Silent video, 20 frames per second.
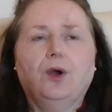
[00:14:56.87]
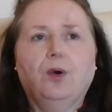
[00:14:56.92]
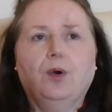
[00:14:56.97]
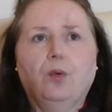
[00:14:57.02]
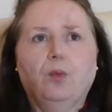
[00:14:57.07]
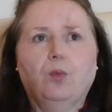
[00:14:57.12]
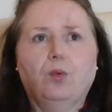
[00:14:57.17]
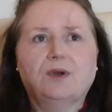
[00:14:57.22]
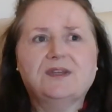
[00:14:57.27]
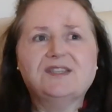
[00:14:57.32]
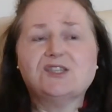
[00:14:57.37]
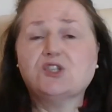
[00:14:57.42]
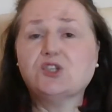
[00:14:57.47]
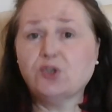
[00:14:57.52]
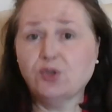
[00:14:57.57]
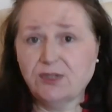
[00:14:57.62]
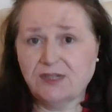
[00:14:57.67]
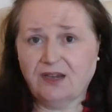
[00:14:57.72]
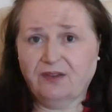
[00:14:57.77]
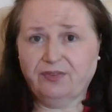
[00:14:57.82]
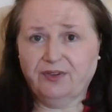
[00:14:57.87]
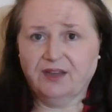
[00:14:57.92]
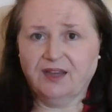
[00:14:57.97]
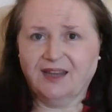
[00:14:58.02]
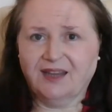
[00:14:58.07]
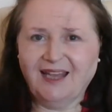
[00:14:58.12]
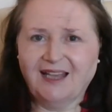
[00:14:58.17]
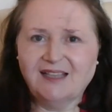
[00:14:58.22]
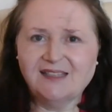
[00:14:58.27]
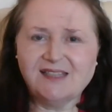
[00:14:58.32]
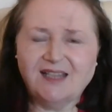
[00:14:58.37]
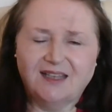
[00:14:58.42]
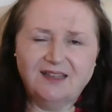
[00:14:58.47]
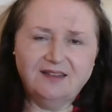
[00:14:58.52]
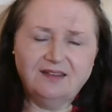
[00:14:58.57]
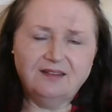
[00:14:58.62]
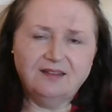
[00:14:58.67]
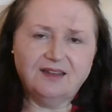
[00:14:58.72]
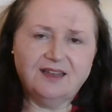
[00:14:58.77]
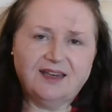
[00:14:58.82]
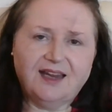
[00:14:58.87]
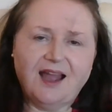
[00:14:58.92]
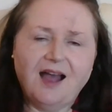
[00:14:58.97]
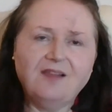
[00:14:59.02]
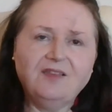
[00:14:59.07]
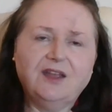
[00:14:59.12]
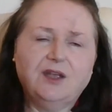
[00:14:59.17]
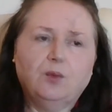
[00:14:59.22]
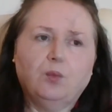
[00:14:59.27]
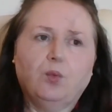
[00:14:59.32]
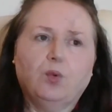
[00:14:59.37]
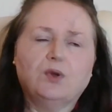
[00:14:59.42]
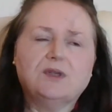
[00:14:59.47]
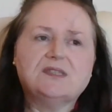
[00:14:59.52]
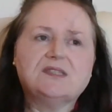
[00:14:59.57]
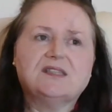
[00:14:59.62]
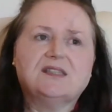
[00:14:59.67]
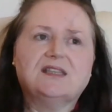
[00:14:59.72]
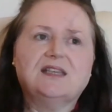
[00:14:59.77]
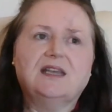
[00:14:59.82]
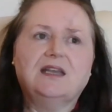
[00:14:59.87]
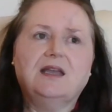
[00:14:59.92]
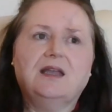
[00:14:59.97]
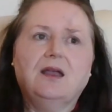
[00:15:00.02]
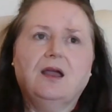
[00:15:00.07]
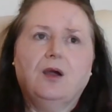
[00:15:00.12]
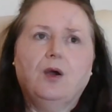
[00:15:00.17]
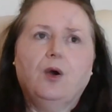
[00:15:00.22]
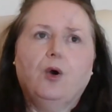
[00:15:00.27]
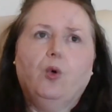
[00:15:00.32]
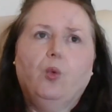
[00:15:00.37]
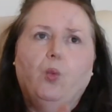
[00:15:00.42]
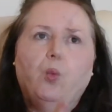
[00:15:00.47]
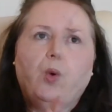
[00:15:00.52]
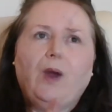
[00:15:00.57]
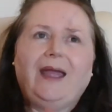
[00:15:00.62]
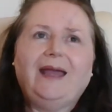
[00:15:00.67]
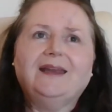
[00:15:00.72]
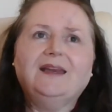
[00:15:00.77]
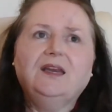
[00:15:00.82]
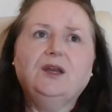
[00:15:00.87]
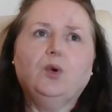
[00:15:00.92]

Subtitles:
was two different things. And the reality was they weren't